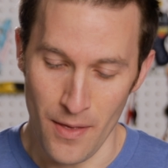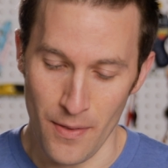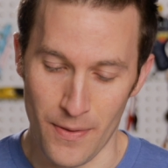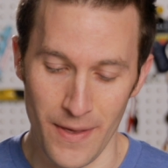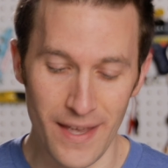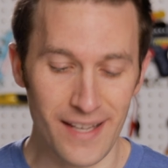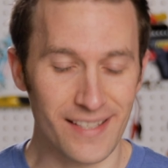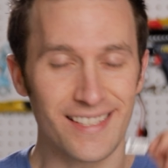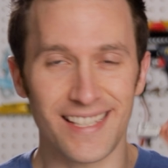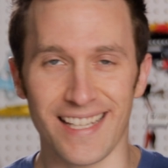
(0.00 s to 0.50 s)

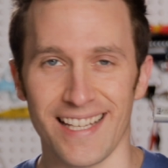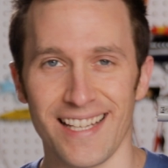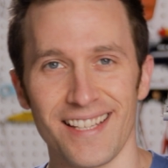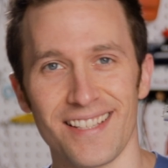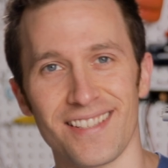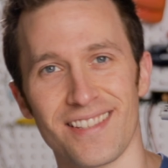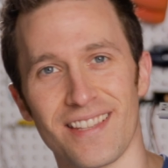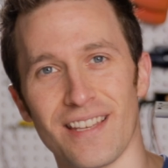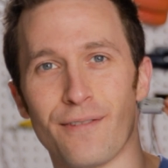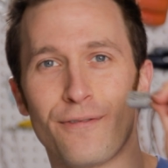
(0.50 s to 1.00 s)
This
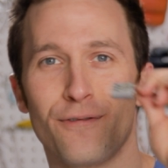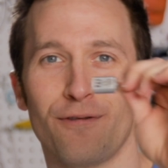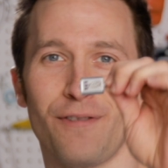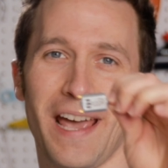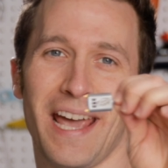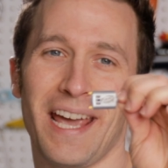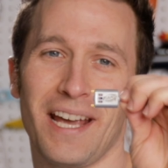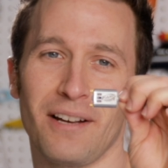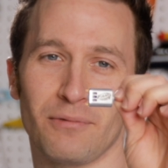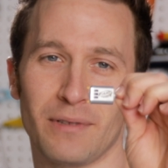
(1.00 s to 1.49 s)
is the
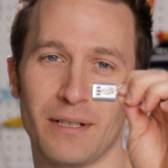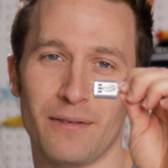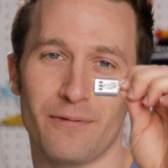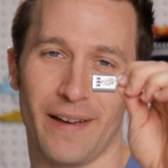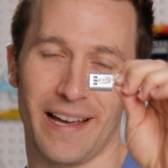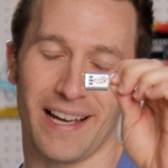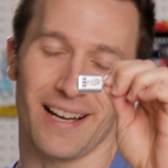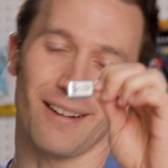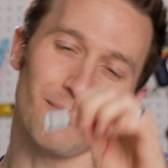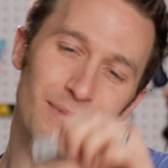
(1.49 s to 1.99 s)
Fang
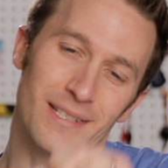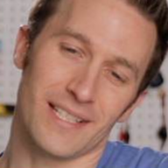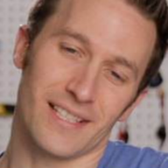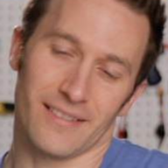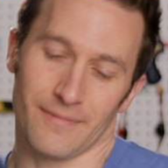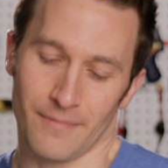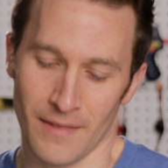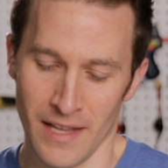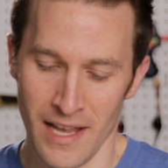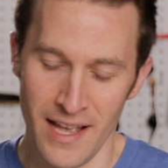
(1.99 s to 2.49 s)
Revamped.